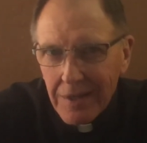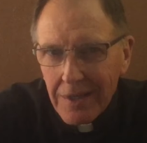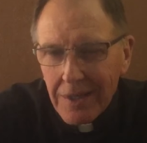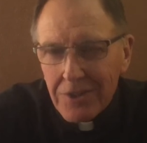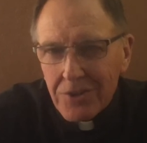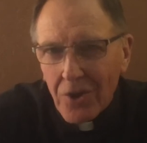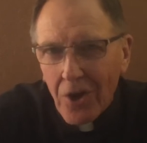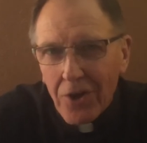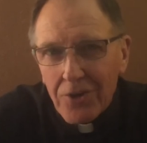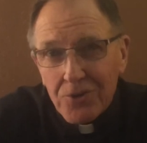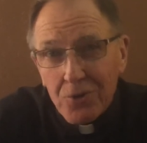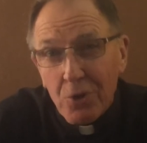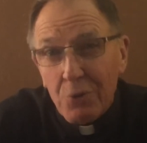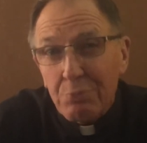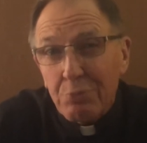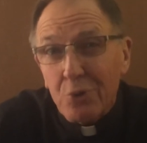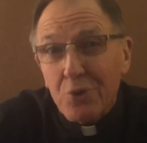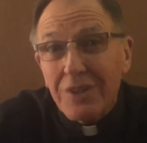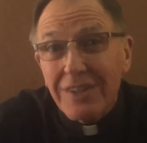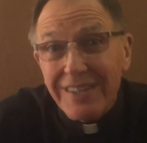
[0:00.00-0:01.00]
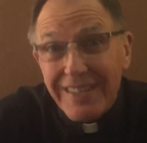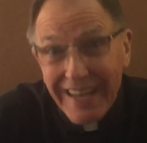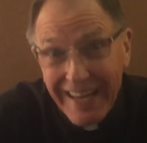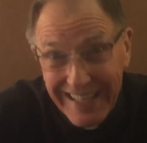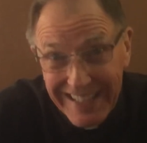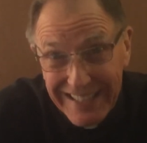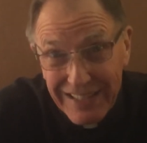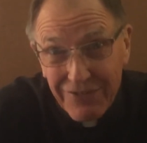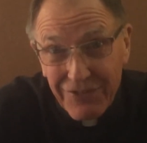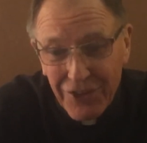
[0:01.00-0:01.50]
is also a
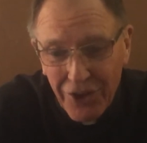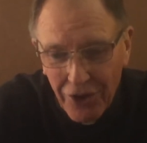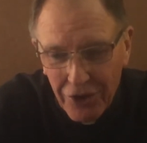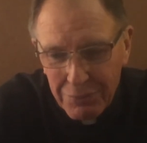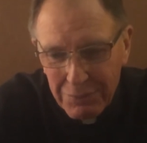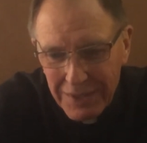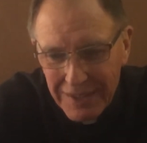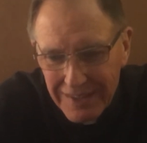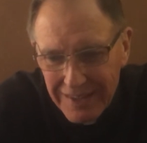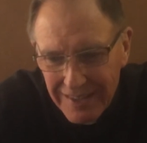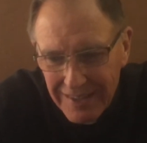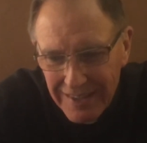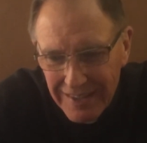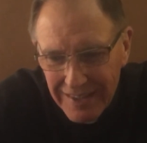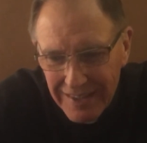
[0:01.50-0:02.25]
protective garment,